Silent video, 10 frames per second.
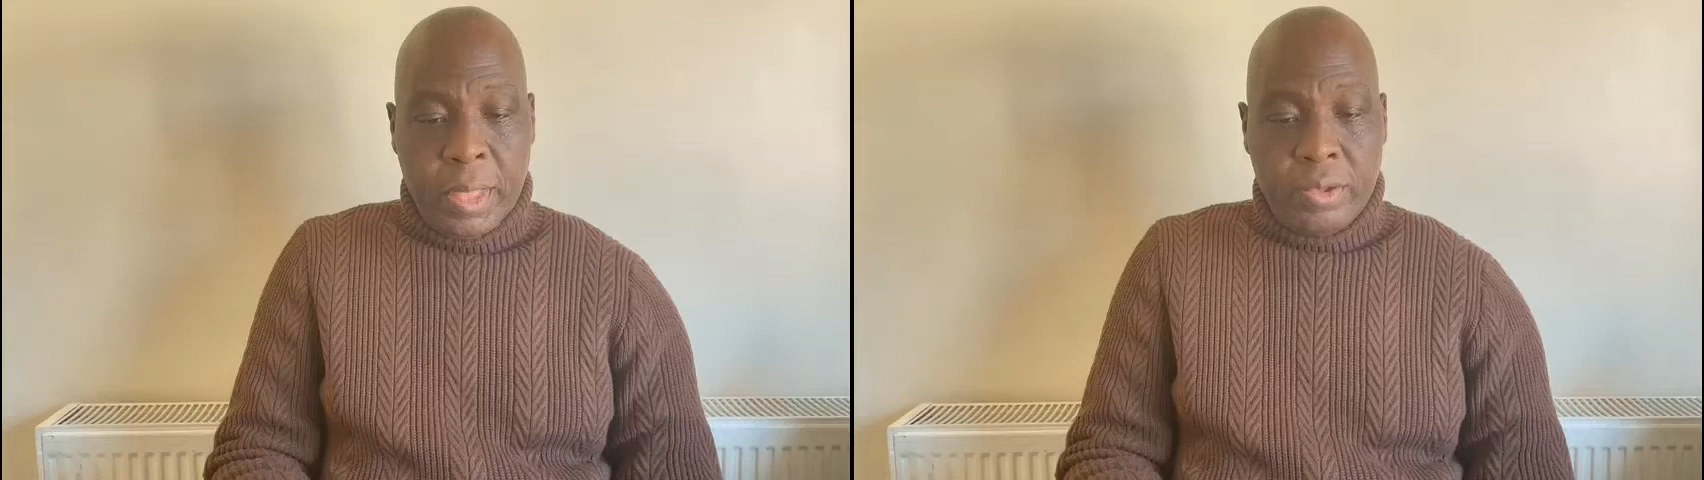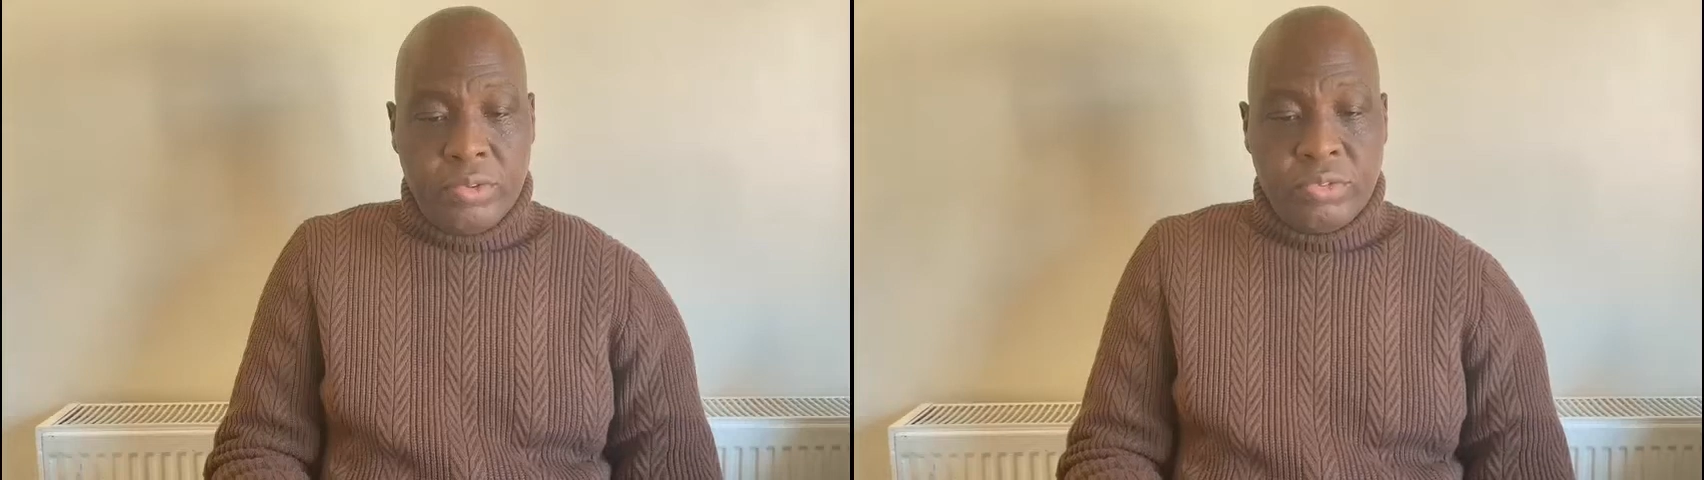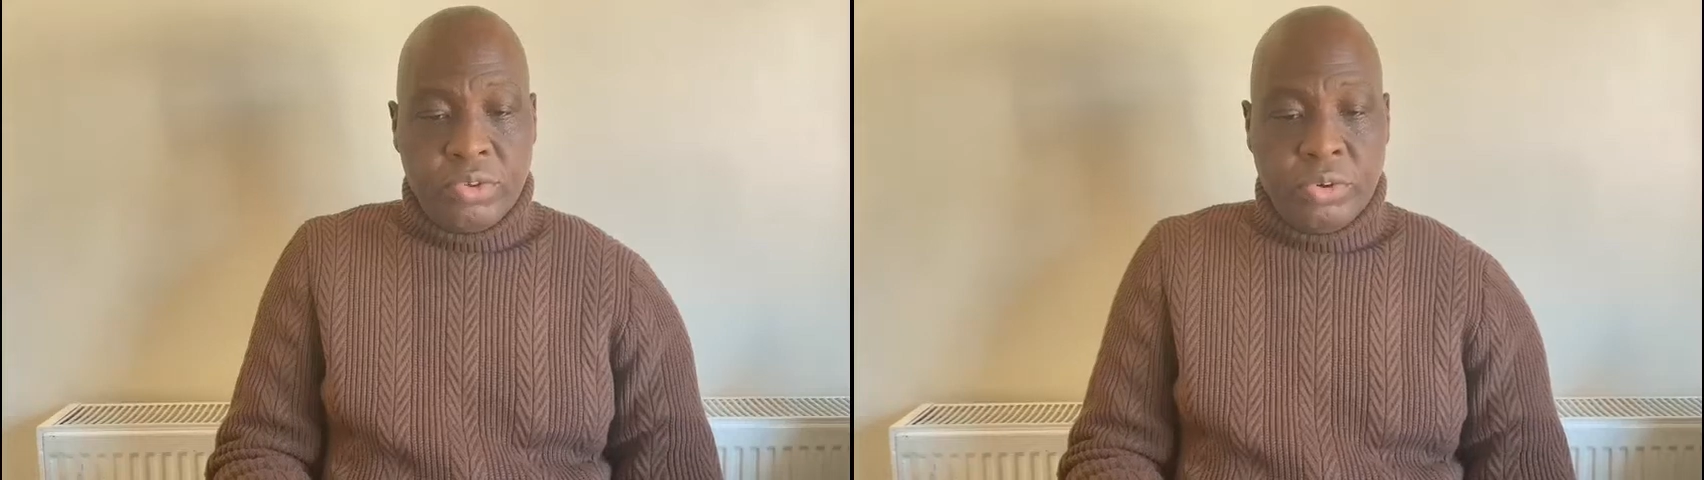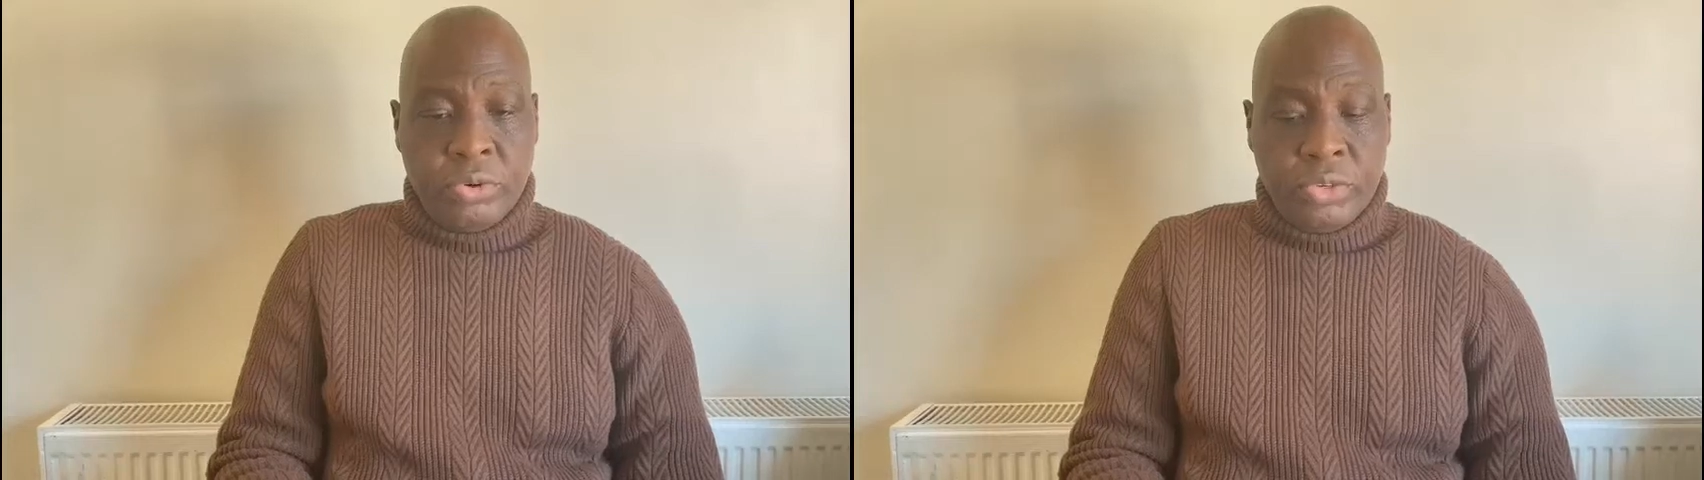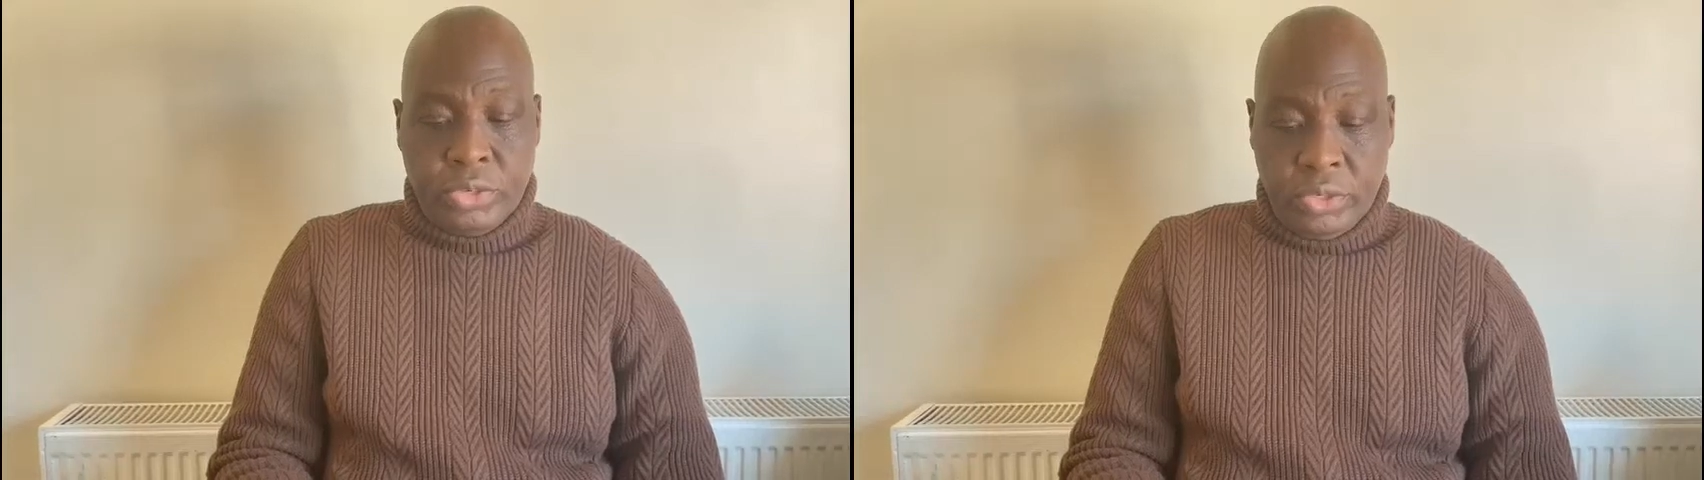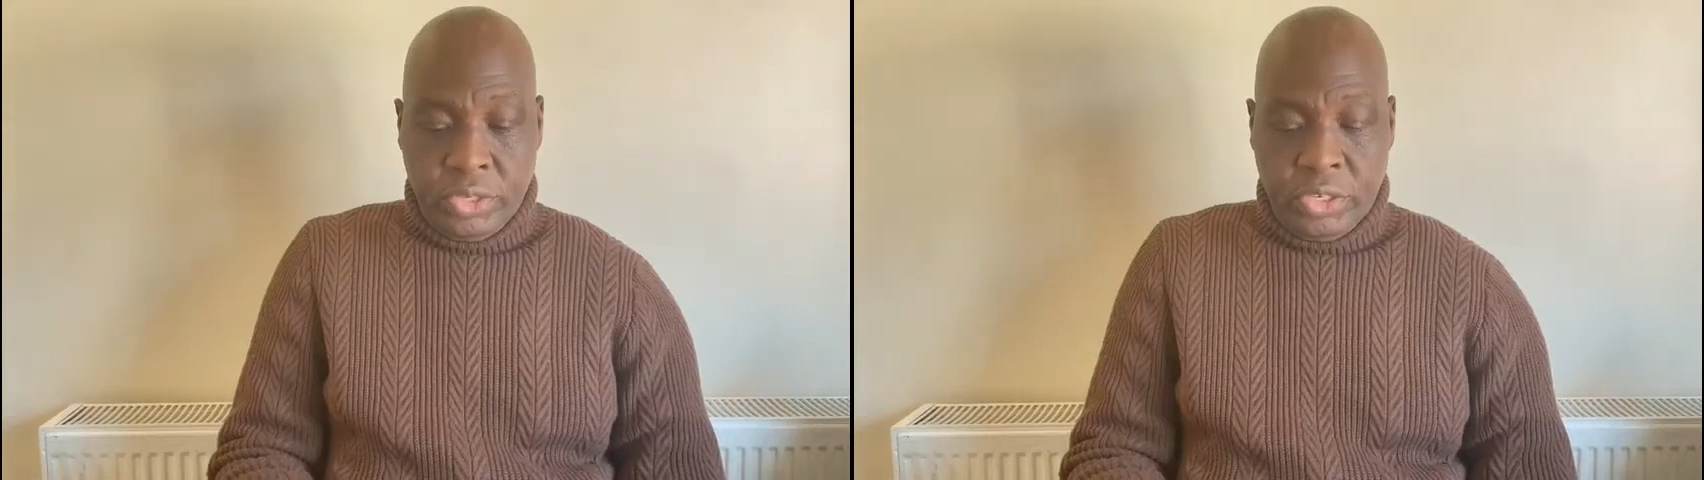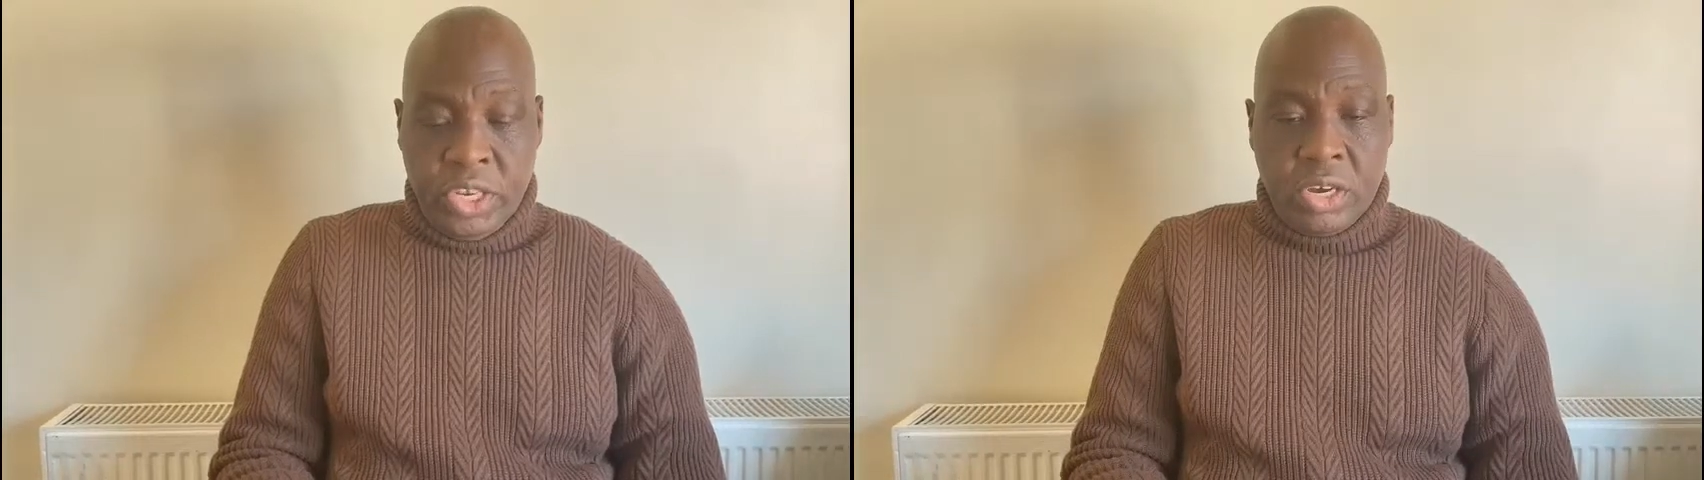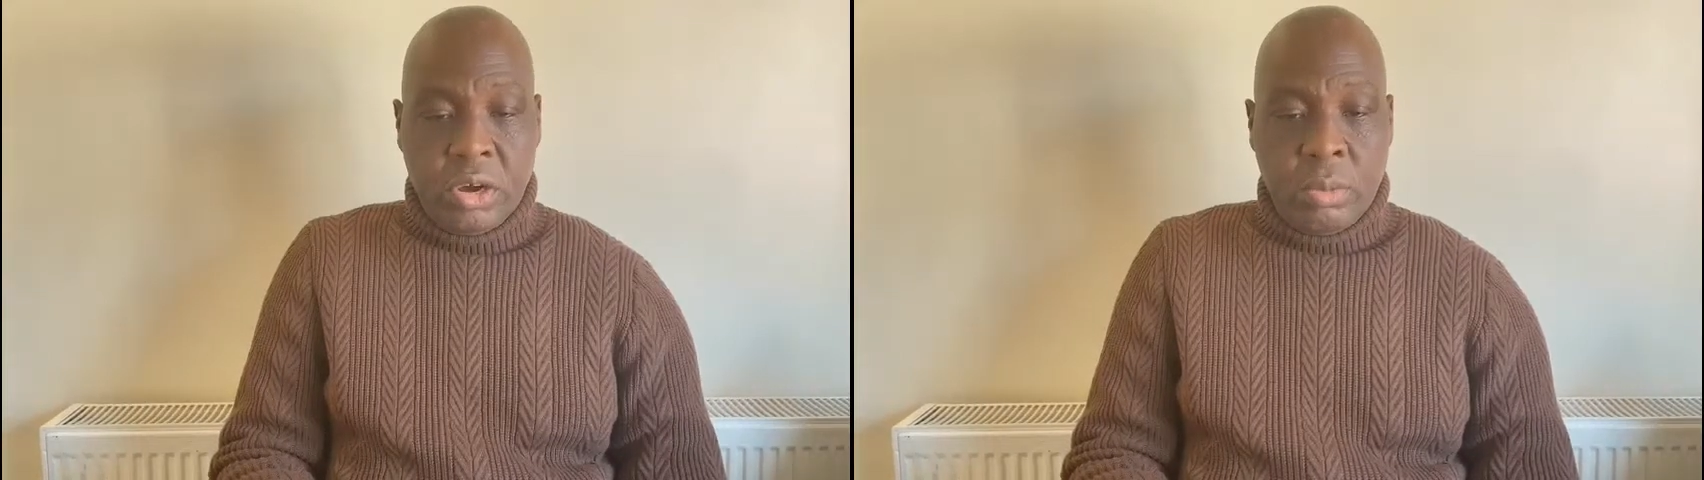So
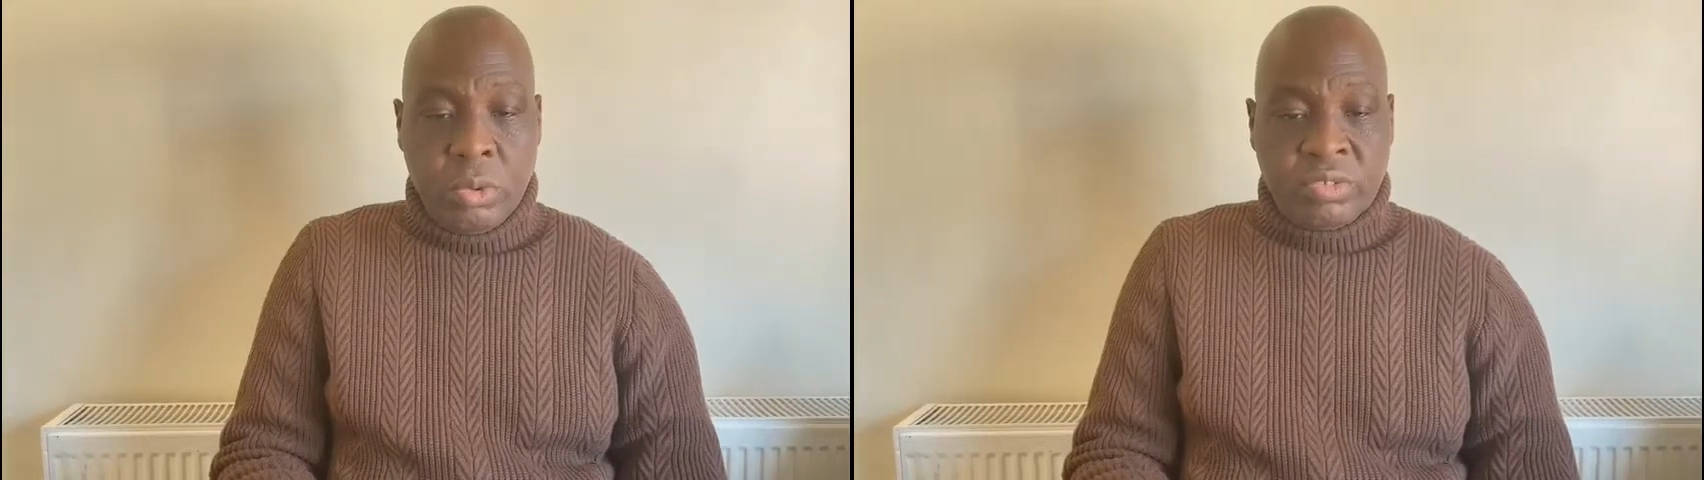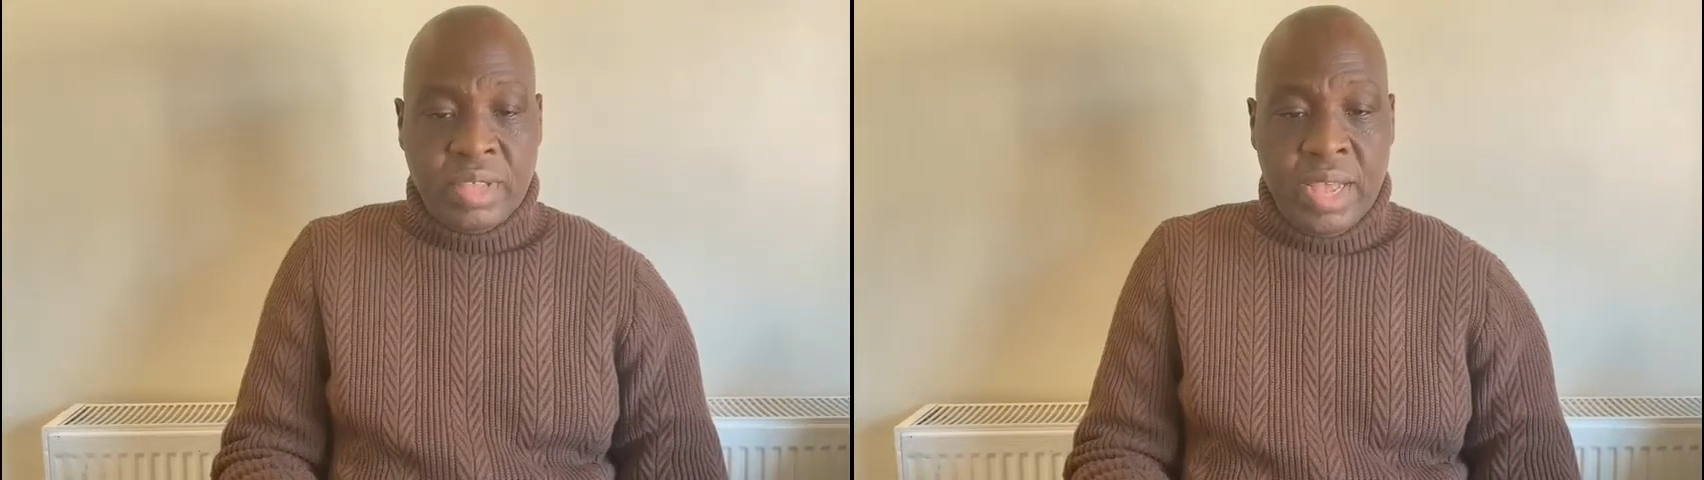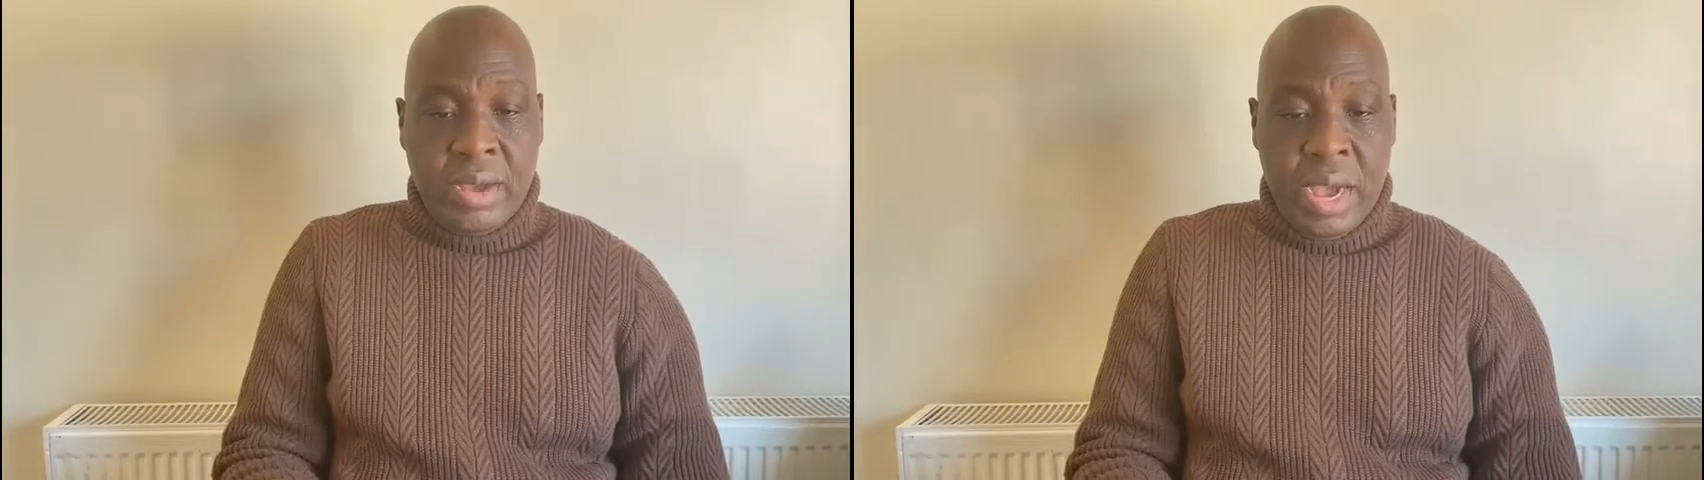Jacob was